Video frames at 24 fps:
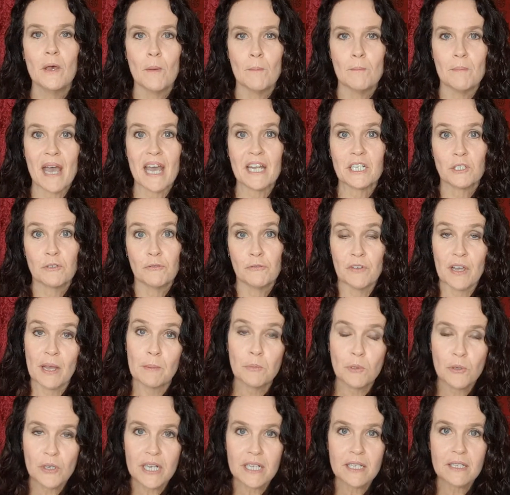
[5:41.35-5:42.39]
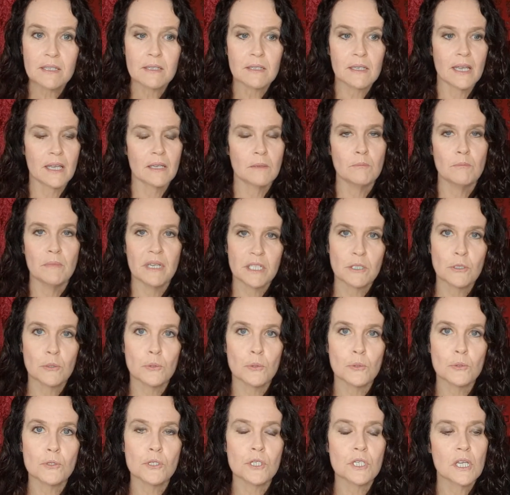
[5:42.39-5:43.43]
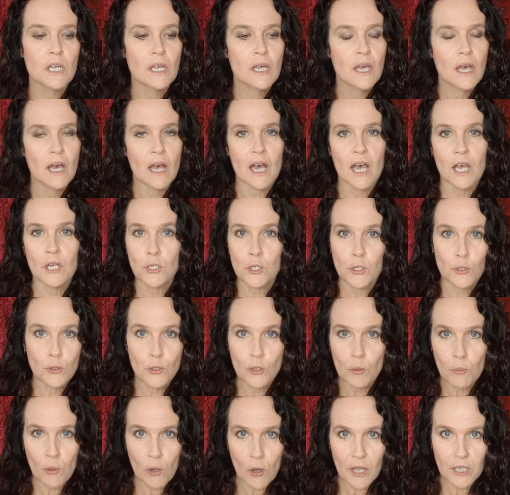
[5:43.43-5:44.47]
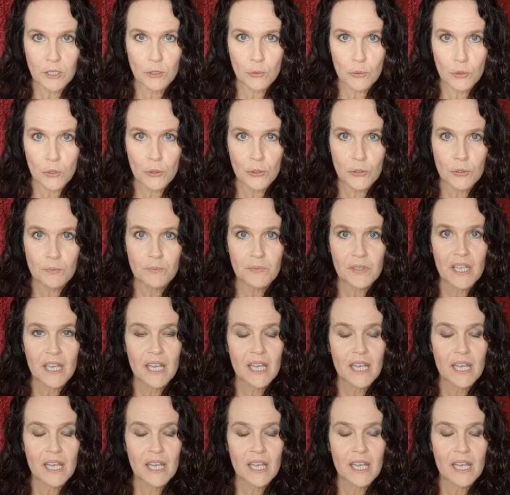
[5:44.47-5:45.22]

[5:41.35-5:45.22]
match fabrics and metals to your bind rune.